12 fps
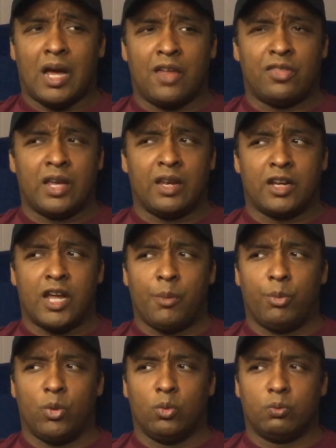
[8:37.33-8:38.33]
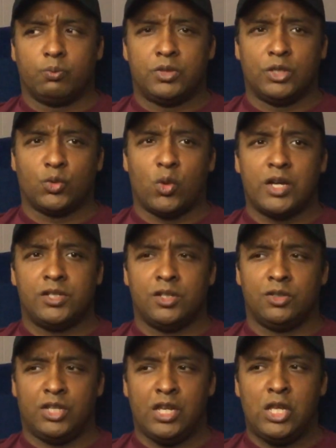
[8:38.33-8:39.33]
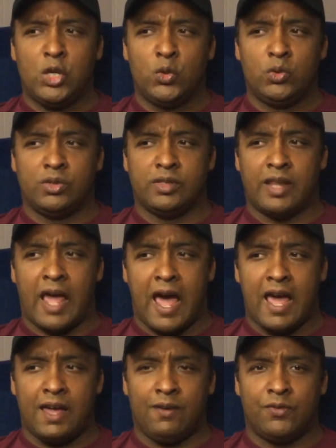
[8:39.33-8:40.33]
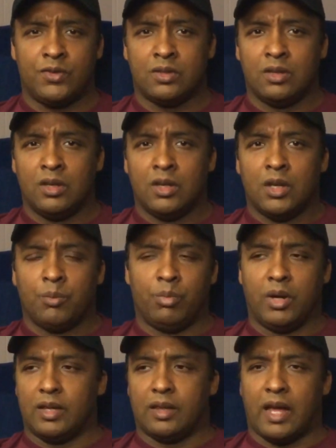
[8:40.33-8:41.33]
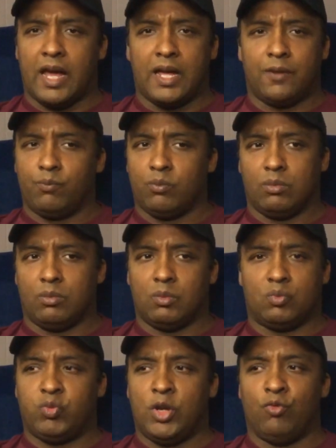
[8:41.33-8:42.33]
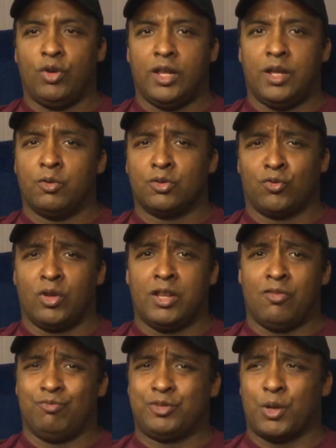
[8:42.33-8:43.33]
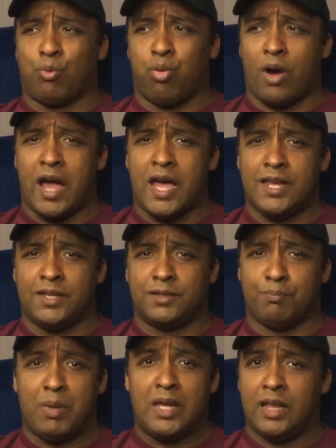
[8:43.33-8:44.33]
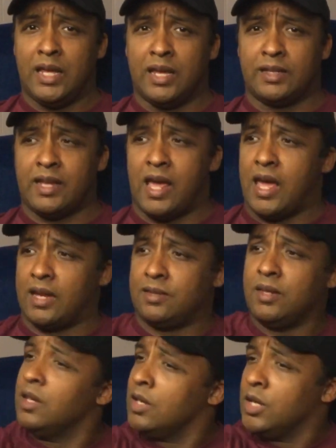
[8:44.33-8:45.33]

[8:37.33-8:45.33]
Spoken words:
I think in a couple situations she used knives, but like it was really surprise melee attacks.